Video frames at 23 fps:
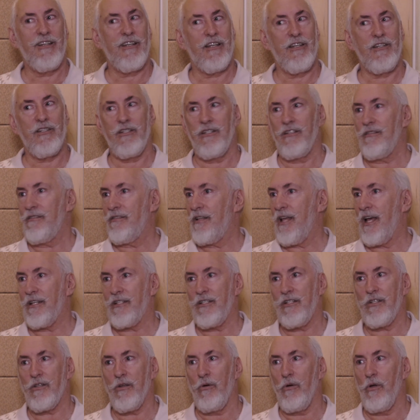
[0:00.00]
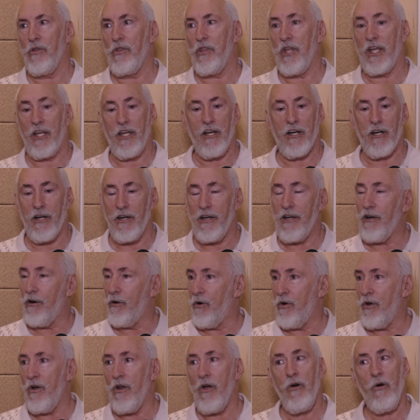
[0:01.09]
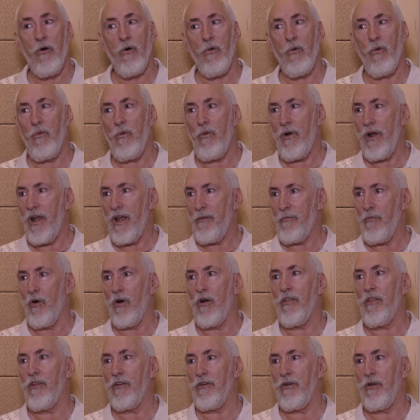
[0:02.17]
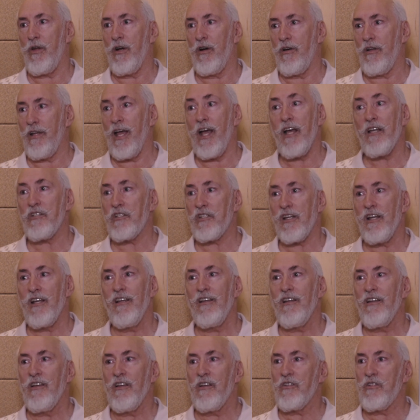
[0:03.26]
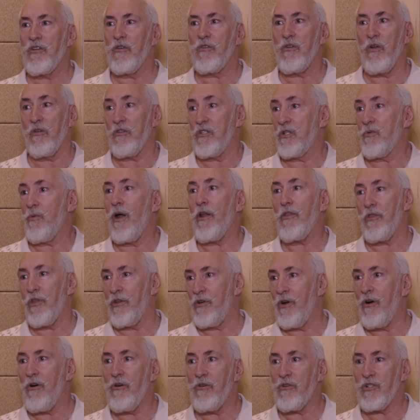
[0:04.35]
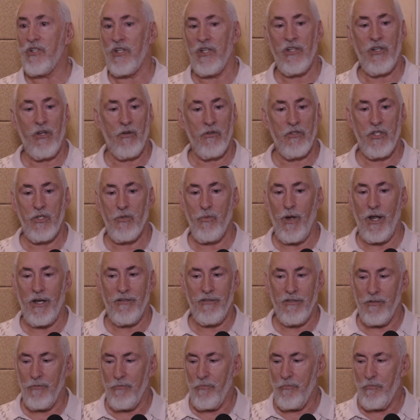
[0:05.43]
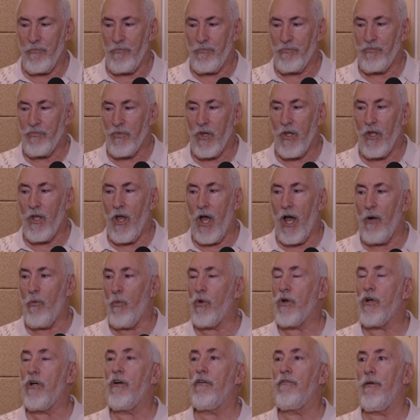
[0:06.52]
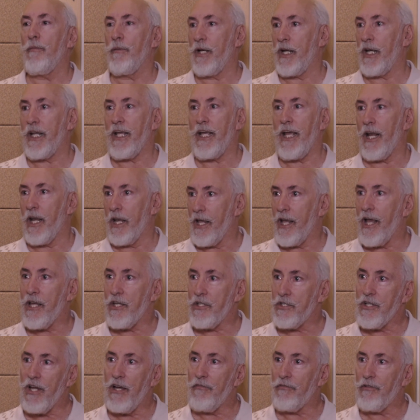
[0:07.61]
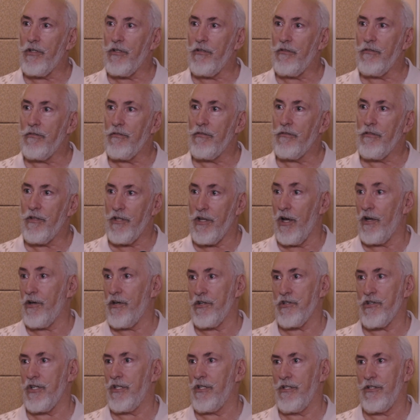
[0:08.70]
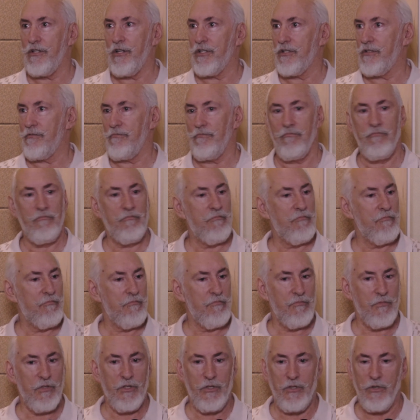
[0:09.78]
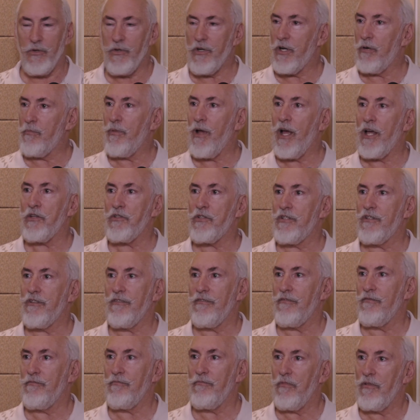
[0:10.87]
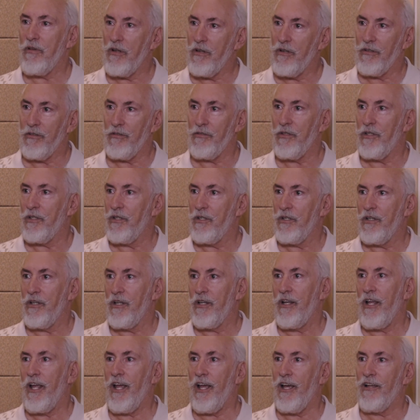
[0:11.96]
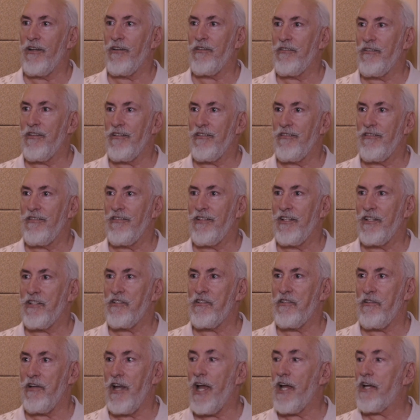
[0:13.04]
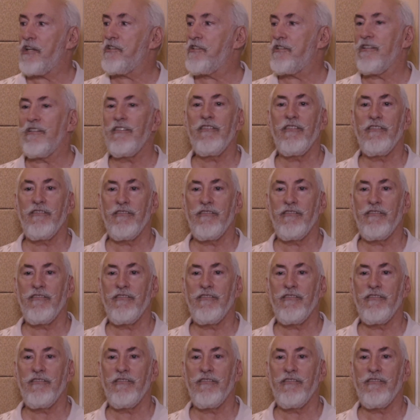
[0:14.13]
Because that's the whole thing. You're going to hear no way more than you hear yes. So don't sweat the no's and don't sweat, I wonder if I'm going to get a yes after the audition. Just do your best. And it's next.